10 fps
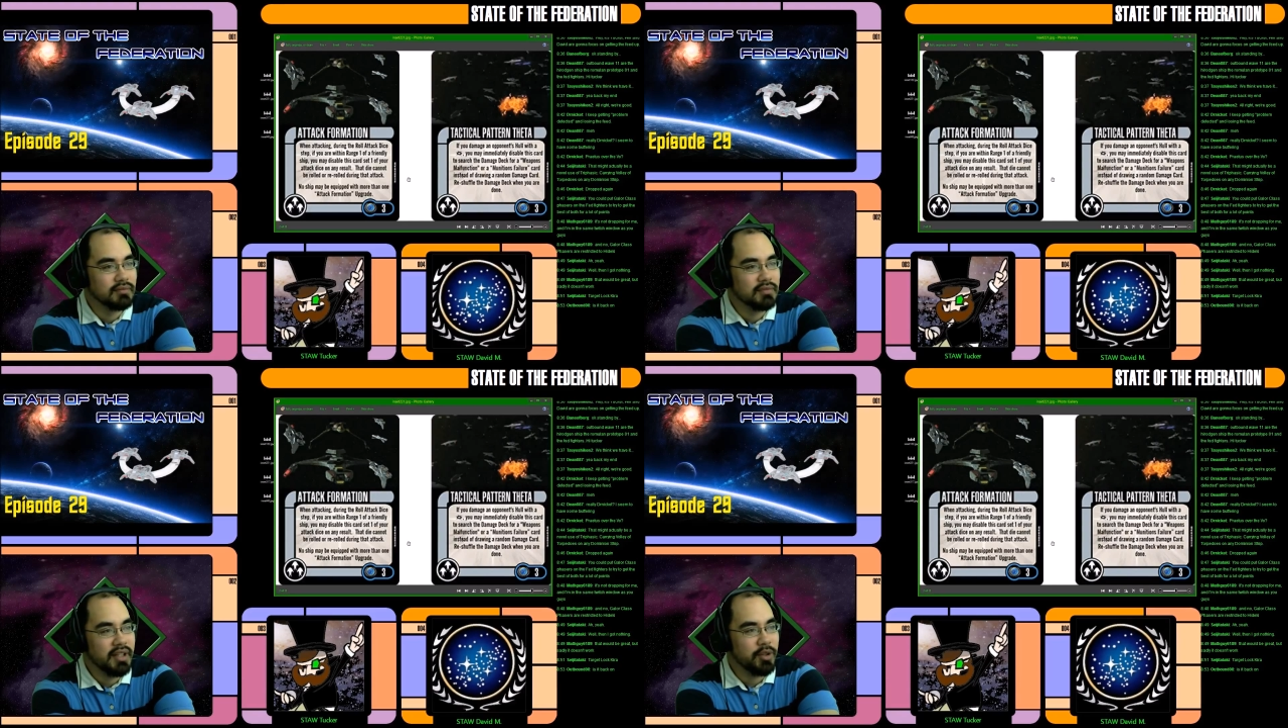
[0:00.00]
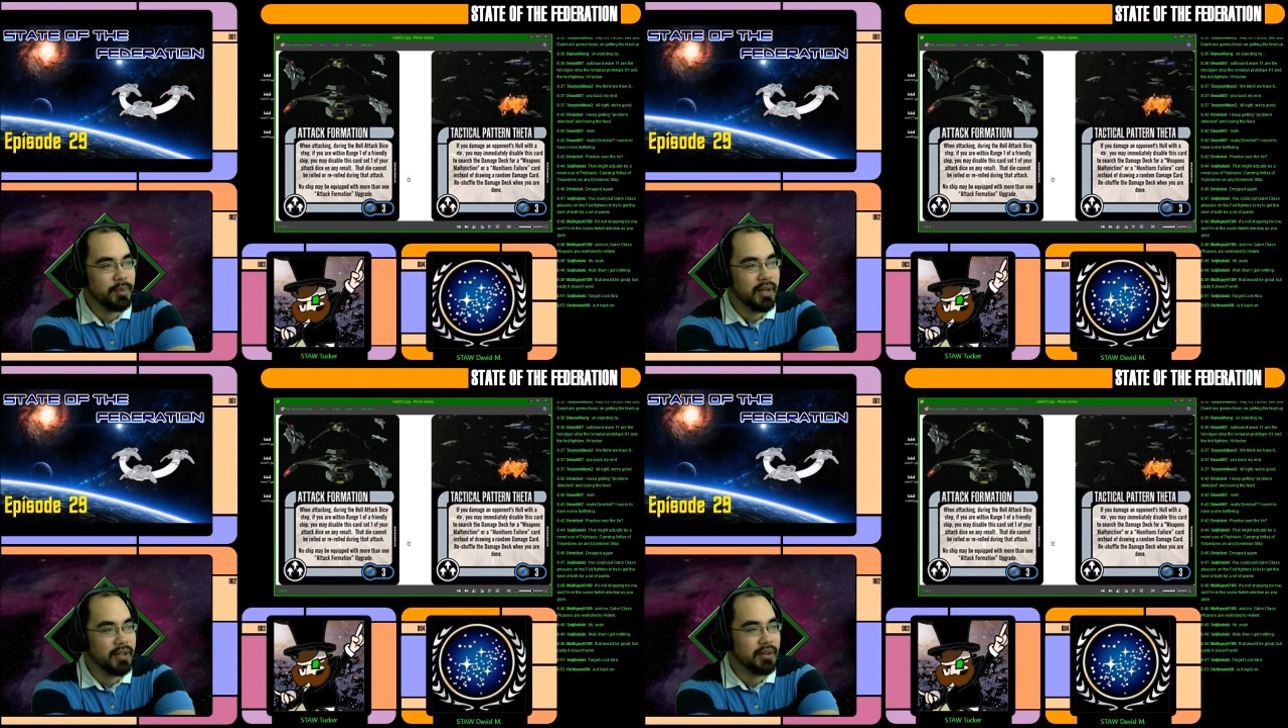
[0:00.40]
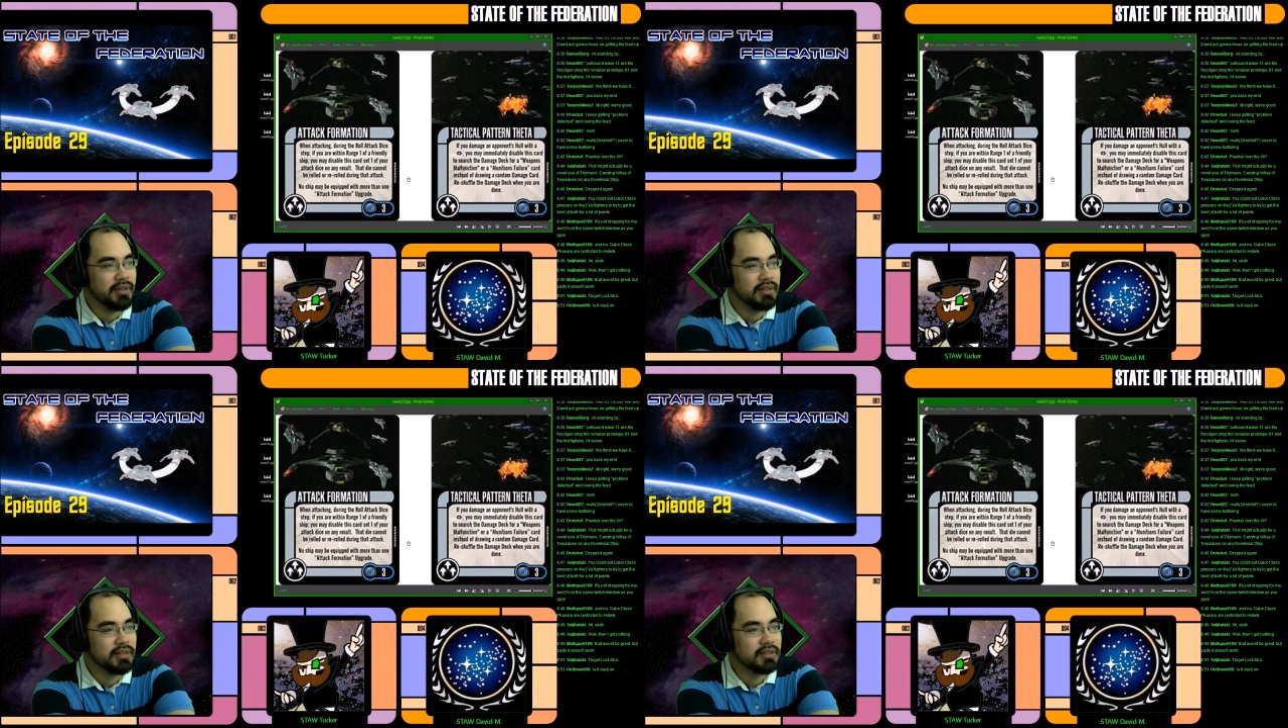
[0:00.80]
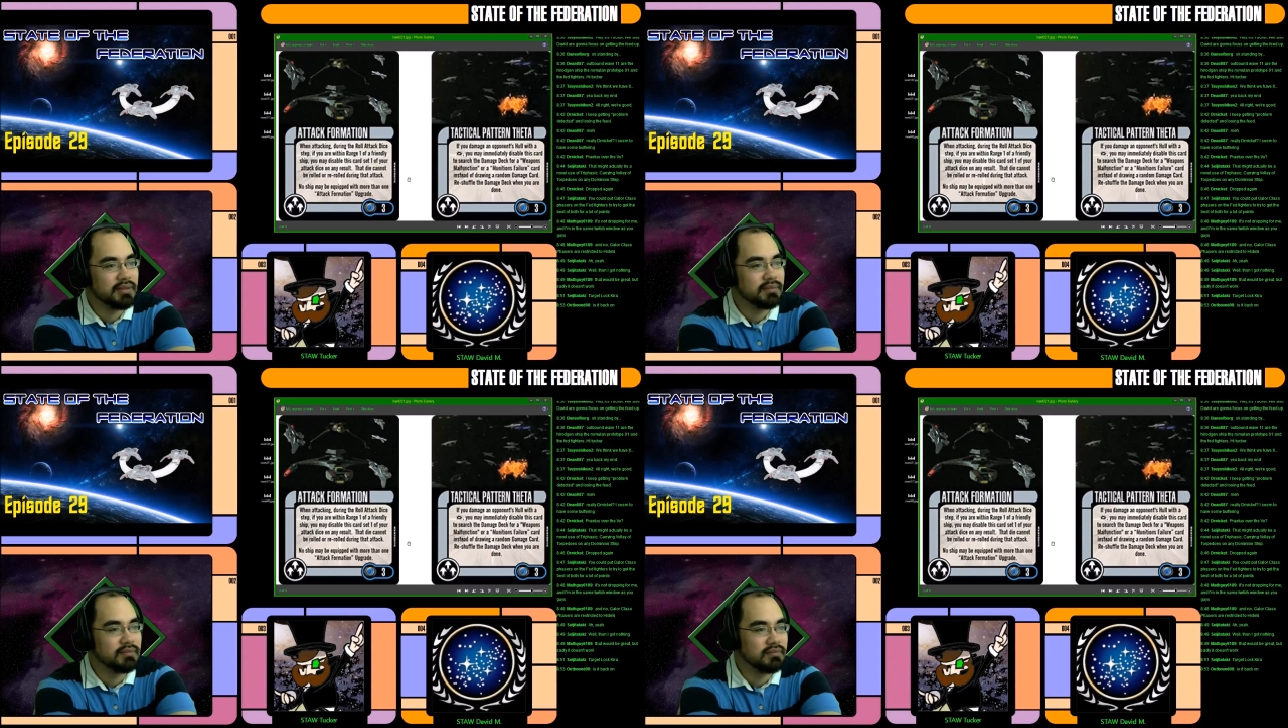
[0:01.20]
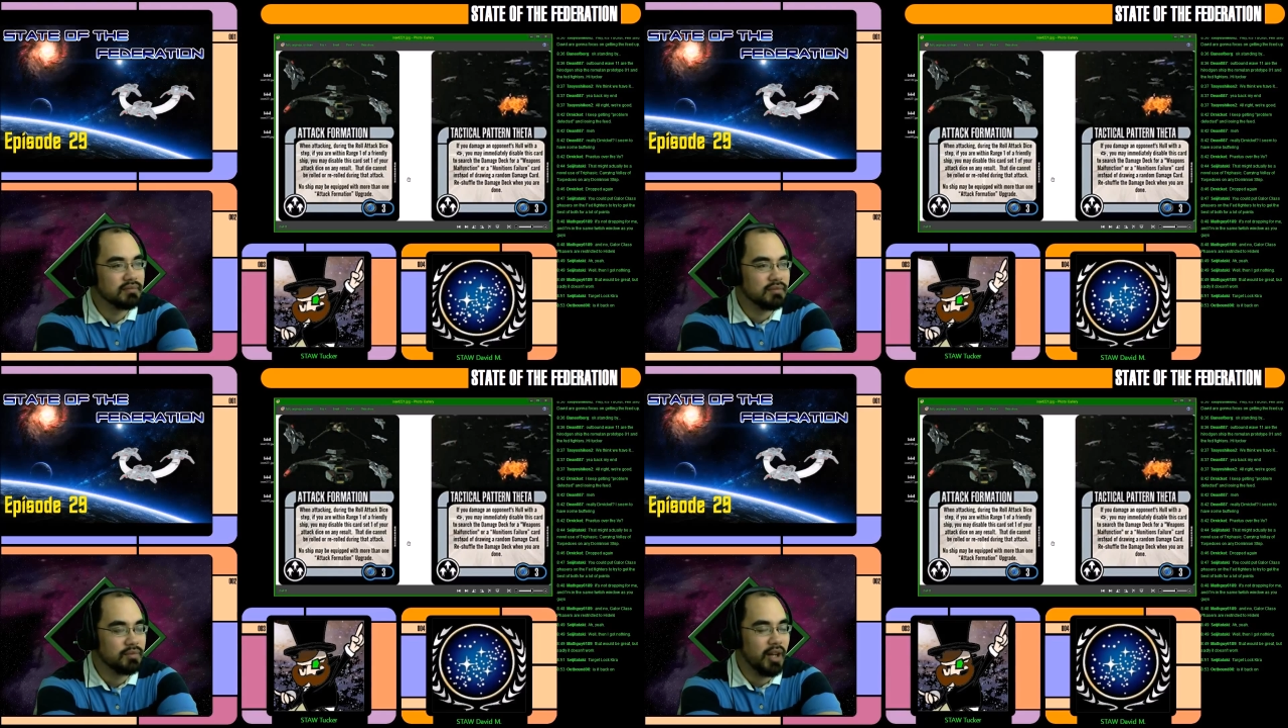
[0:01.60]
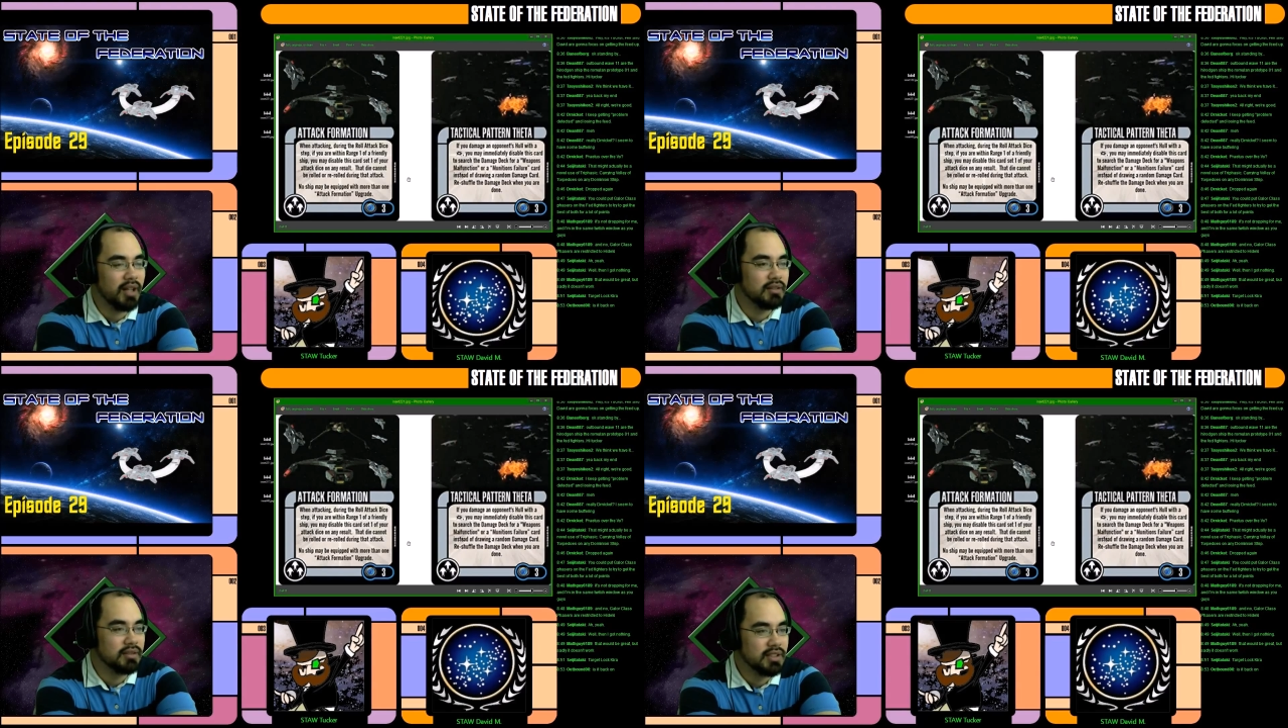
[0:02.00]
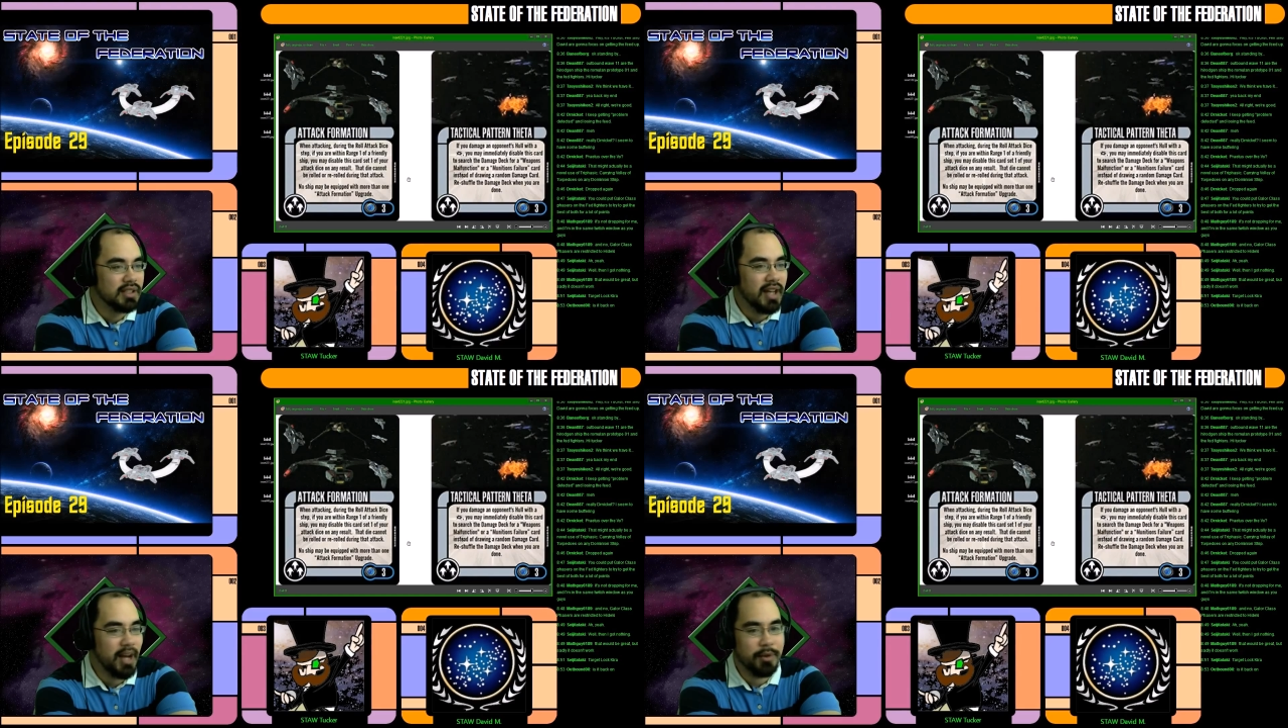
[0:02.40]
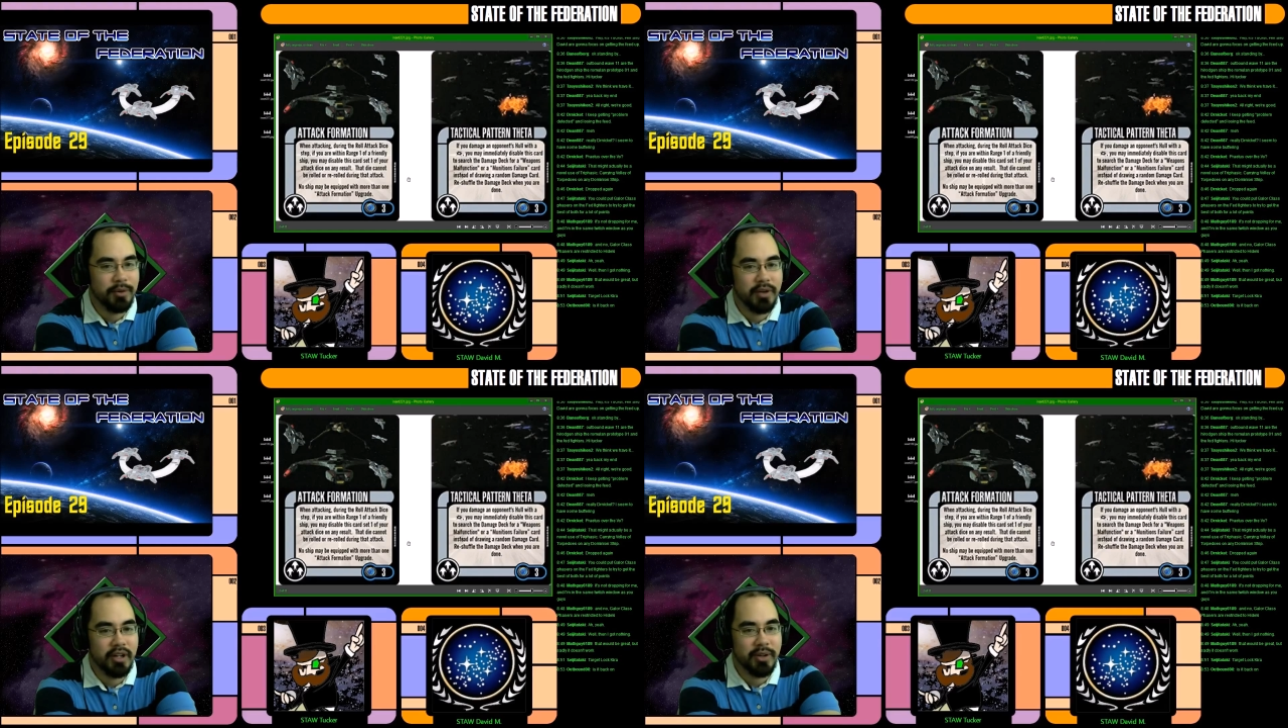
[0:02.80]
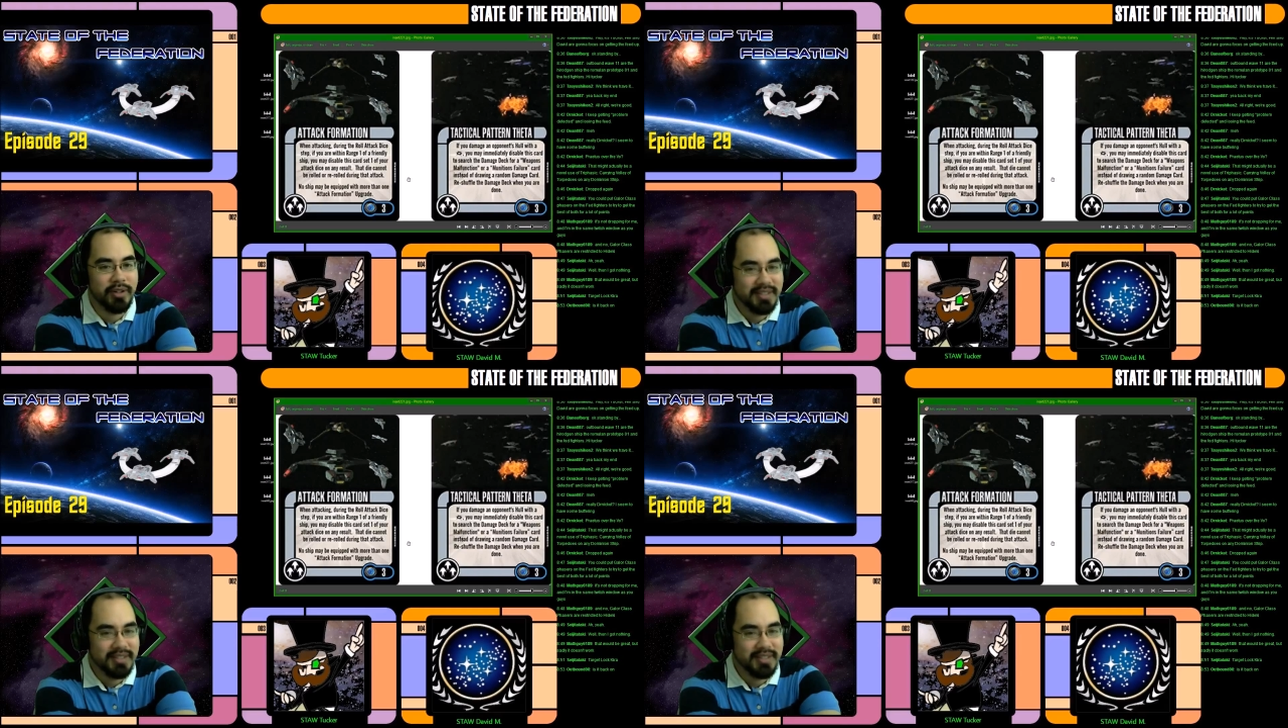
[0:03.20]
Not too bad, though. Well, I wouldn't run it, though.